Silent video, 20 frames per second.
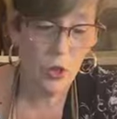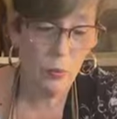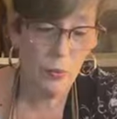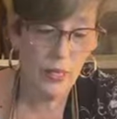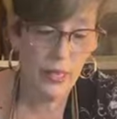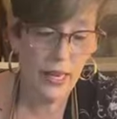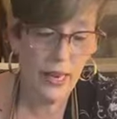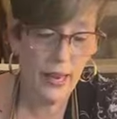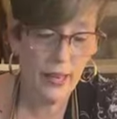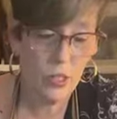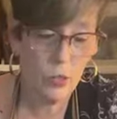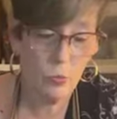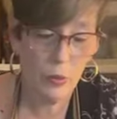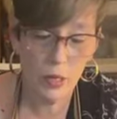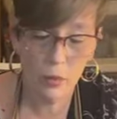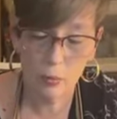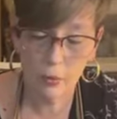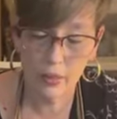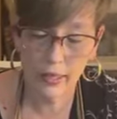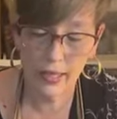So nobody has
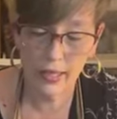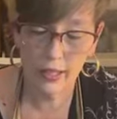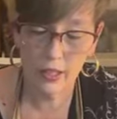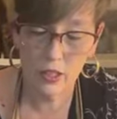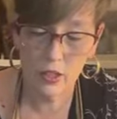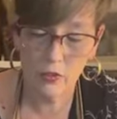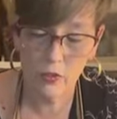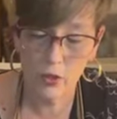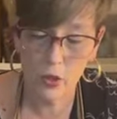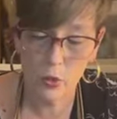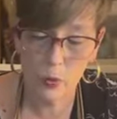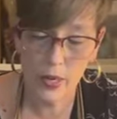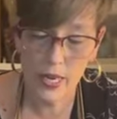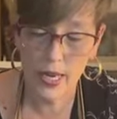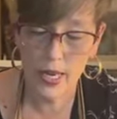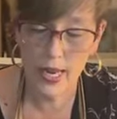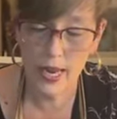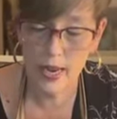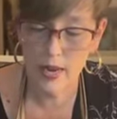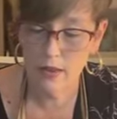big plans for the
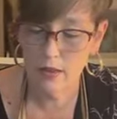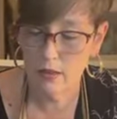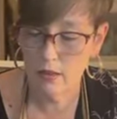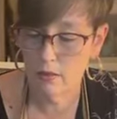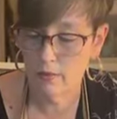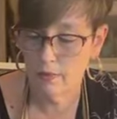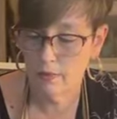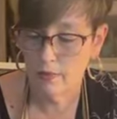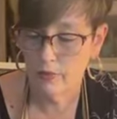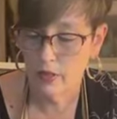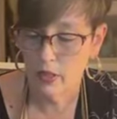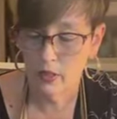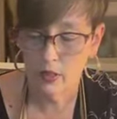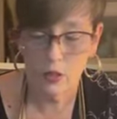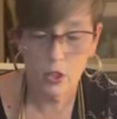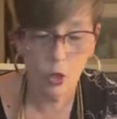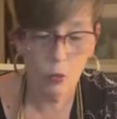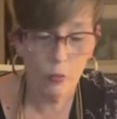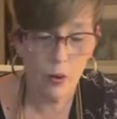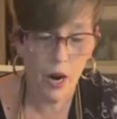weekend?
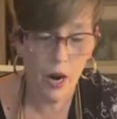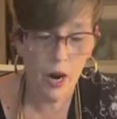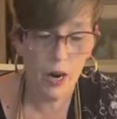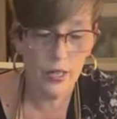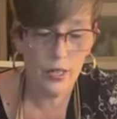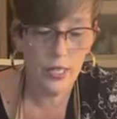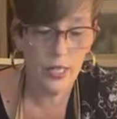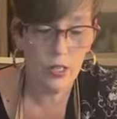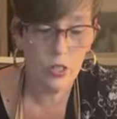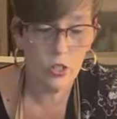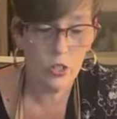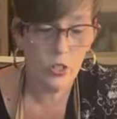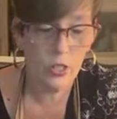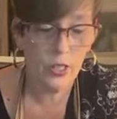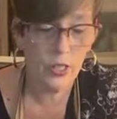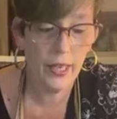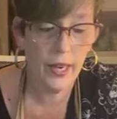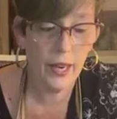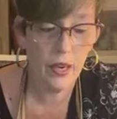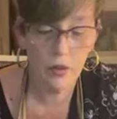No parties,
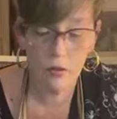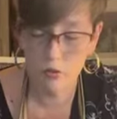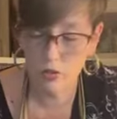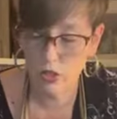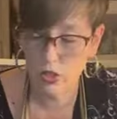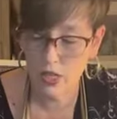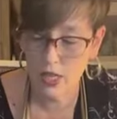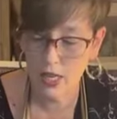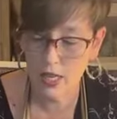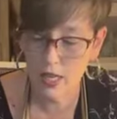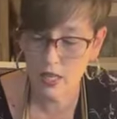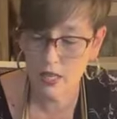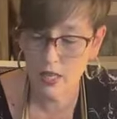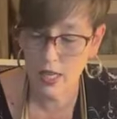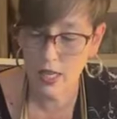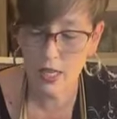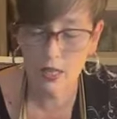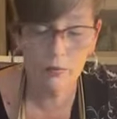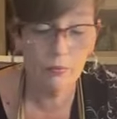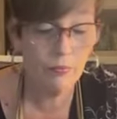cookouts,
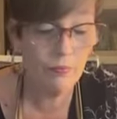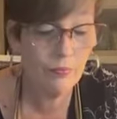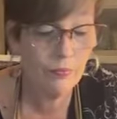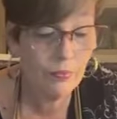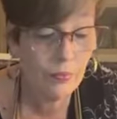anything?